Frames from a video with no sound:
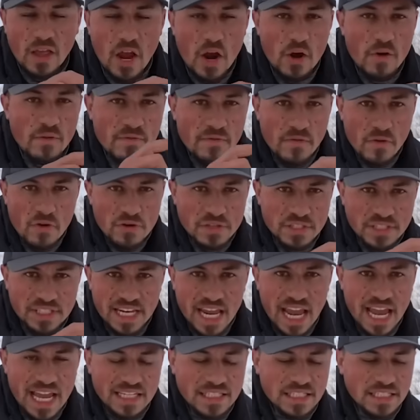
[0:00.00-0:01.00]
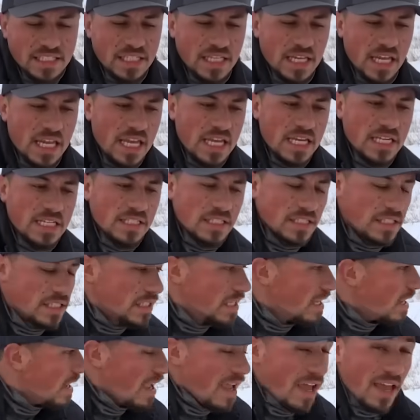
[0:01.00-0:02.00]
Our first test
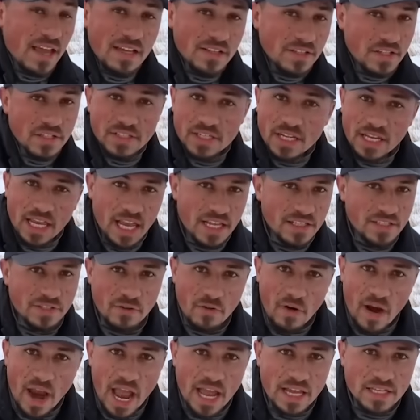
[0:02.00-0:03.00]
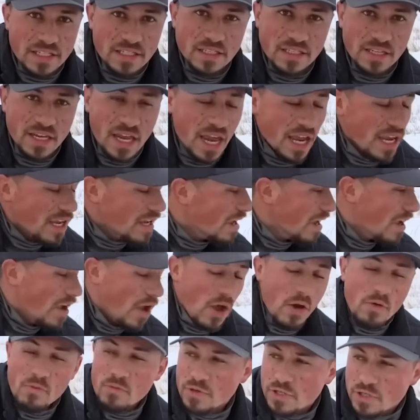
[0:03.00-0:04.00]
is just against grass, okay?
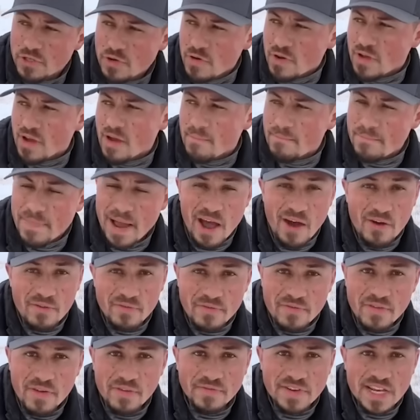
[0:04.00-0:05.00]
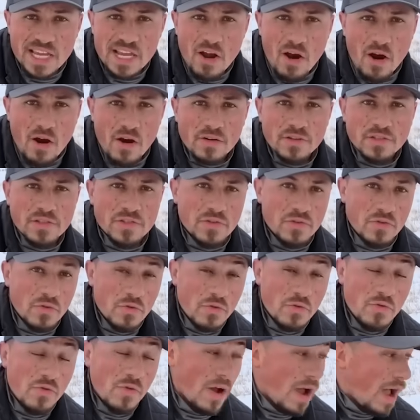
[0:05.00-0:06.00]
We're shooting about 50 yards
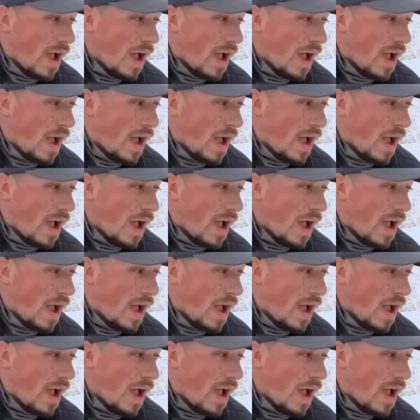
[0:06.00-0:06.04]
through